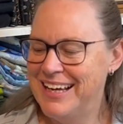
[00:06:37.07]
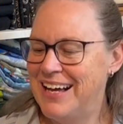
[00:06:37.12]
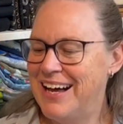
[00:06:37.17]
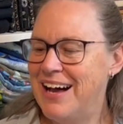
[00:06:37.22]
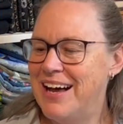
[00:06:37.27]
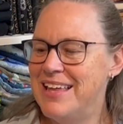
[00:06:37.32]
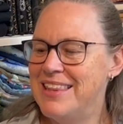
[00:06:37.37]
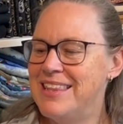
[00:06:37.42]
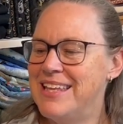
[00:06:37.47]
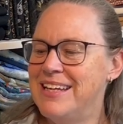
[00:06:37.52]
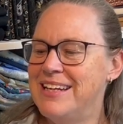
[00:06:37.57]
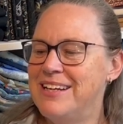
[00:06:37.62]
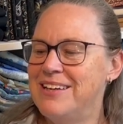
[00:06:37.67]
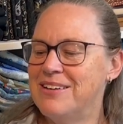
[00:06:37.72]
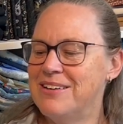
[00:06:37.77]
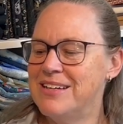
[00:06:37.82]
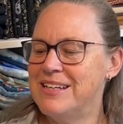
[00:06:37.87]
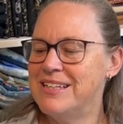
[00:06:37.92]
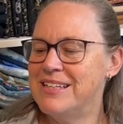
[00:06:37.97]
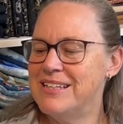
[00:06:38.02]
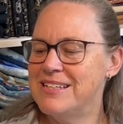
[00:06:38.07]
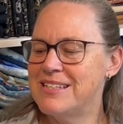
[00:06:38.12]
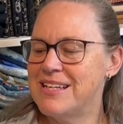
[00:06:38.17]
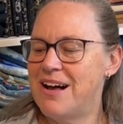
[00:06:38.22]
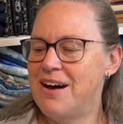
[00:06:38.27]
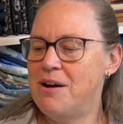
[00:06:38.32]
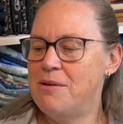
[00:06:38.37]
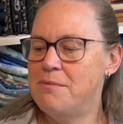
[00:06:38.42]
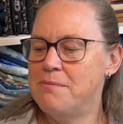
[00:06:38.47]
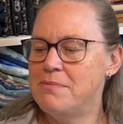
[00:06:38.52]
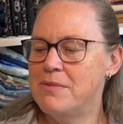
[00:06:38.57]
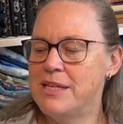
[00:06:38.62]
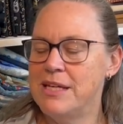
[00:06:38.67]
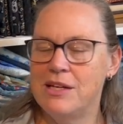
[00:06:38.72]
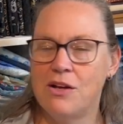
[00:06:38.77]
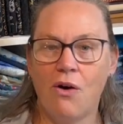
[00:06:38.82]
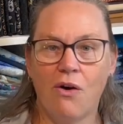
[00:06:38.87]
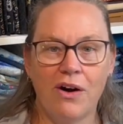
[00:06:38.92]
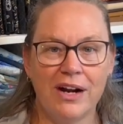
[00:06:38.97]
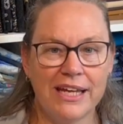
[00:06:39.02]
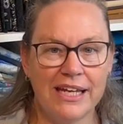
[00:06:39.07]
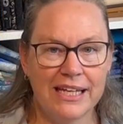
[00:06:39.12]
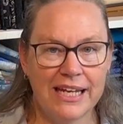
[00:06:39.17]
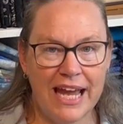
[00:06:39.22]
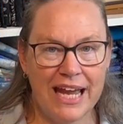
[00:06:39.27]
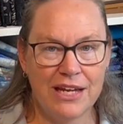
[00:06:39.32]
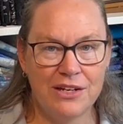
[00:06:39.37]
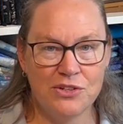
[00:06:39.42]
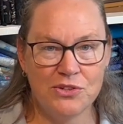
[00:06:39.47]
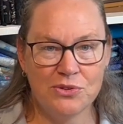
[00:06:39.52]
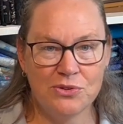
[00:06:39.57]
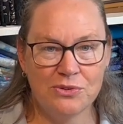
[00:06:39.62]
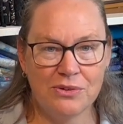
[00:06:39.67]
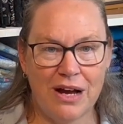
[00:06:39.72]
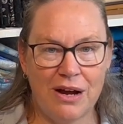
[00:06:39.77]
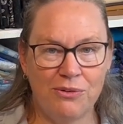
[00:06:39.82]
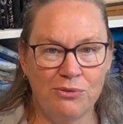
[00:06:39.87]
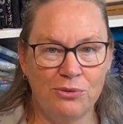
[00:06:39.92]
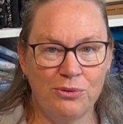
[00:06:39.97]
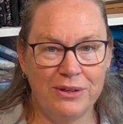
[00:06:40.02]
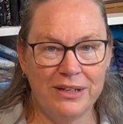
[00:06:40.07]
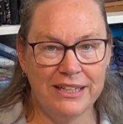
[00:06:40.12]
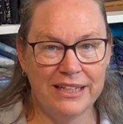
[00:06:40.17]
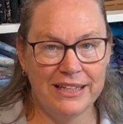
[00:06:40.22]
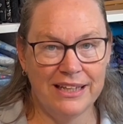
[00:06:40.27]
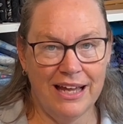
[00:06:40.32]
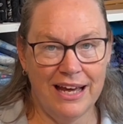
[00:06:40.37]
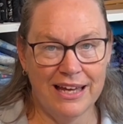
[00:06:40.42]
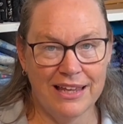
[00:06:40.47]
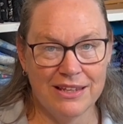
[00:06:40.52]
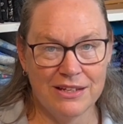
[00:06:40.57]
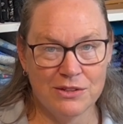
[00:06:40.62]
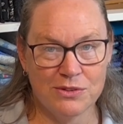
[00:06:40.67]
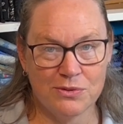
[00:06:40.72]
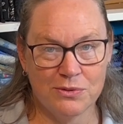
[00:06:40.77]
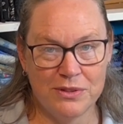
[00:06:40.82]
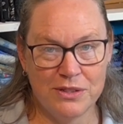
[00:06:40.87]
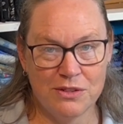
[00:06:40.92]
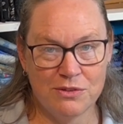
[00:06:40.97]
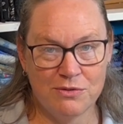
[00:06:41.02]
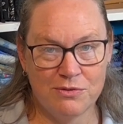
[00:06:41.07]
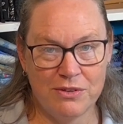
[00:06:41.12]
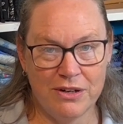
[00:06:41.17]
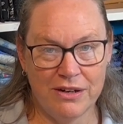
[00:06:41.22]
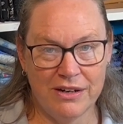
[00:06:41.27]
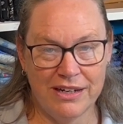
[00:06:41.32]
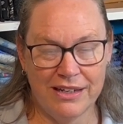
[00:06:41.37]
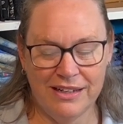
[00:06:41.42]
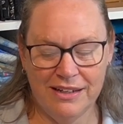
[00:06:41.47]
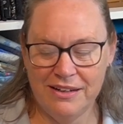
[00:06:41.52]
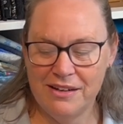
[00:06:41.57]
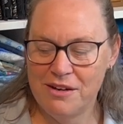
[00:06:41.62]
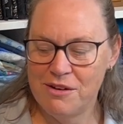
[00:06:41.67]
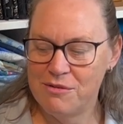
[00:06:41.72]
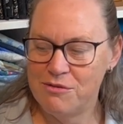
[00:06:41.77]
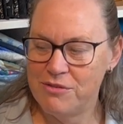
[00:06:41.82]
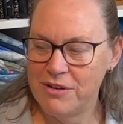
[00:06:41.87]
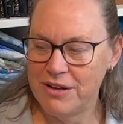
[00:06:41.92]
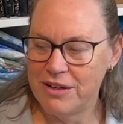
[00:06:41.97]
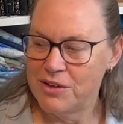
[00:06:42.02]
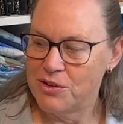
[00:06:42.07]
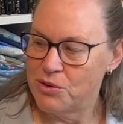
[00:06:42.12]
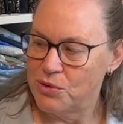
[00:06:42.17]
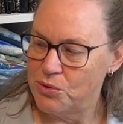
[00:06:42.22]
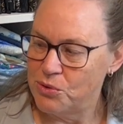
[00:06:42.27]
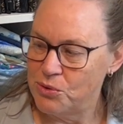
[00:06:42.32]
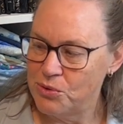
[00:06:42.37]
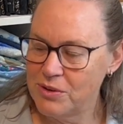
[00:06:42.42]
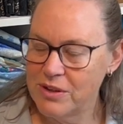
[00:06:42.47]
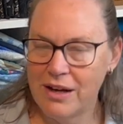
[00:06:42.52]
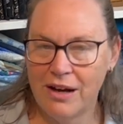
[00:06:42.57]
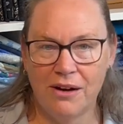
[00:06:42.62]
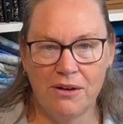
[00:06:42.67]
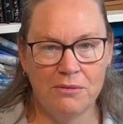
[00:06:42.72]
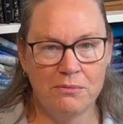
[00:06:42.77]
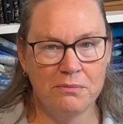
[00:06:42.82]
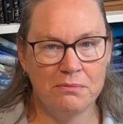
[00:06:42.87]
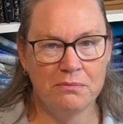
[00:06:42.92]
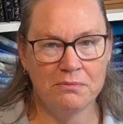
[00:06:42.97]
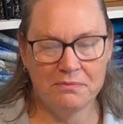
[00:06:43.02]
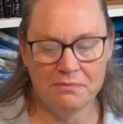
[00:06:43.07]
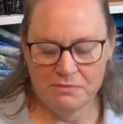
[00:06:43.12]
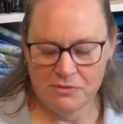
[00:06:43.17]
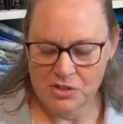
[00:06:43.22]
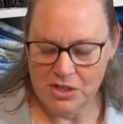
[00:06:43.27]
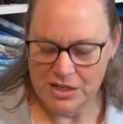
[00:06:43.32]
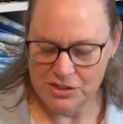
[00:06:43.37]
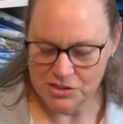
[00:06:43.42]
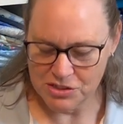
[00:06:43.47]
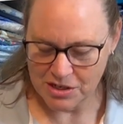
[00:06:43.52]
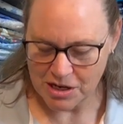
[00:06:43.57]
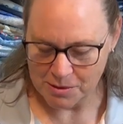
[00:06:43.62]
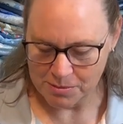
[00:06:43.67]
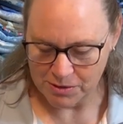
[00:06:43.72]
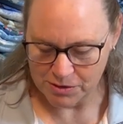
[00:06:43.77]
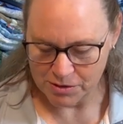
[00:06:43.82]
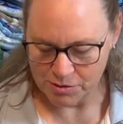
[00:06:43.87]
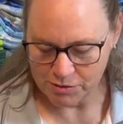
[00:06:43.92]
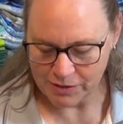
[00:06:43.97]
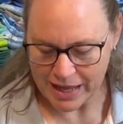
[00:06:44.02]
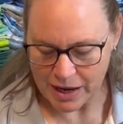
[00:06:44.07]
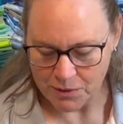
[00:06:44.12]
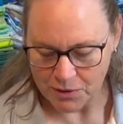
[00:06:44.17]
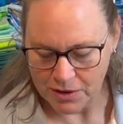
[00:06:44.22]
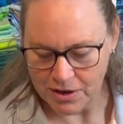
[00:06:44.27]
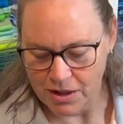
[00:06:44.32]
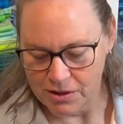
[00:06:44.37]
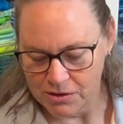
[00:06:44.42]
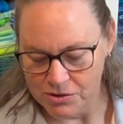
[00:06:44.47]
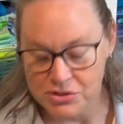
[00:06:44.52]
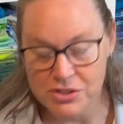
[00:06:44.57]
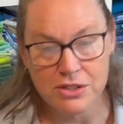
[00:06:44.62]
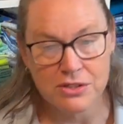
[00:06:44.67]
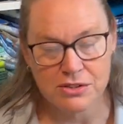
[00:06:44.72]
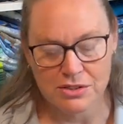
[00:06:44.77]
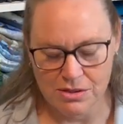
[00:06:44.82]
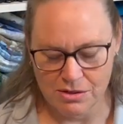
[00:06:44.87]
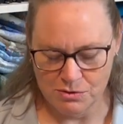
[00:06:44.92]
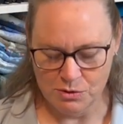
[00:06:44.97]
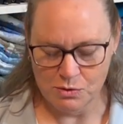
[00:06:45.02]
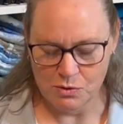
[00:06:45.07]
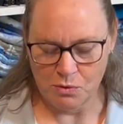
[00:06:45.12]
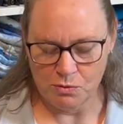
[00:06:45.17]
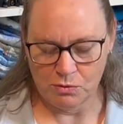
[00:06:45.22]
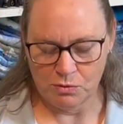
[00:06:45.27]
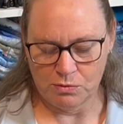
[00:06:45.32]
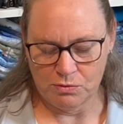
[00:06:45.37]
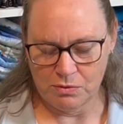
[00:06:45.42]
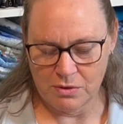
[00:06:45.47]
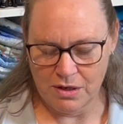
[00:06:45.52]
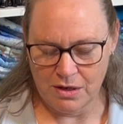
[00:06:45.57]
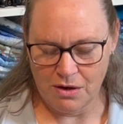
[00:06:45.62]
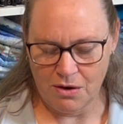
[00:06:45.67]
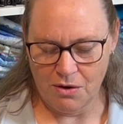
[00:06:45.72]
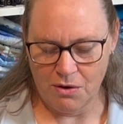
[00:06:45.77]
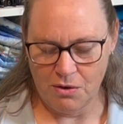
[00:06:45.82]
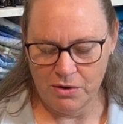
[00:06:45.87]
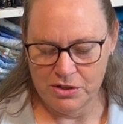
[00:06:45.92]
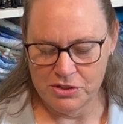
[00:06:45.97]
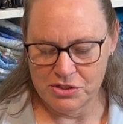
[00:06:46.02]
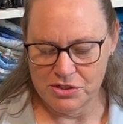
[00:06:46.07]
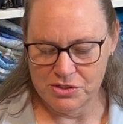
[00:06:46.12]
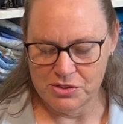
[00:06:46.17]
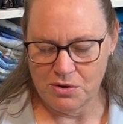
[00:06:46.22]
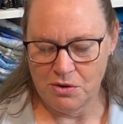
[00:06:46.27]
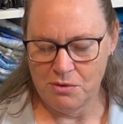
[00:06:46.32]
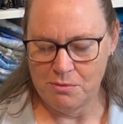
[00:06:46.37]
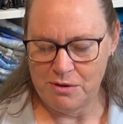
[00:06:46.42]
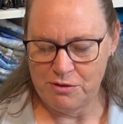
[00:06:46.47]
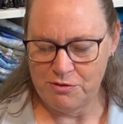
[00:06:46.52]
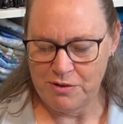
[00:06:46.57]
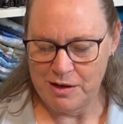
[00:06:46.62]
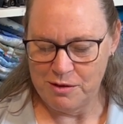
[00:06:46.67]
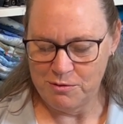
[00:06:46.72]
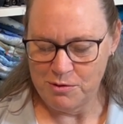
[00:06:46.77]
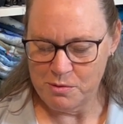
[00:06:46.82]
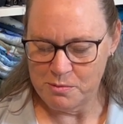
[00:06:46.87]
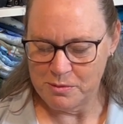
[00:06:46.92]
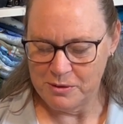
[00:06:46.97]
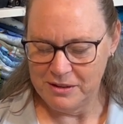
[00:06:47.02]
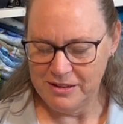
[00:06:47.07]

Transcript: And then here is the Guardian Angel. I really like this one. It's very, very cool. Change a couple of the flower colors because those oranges aren't my favorite.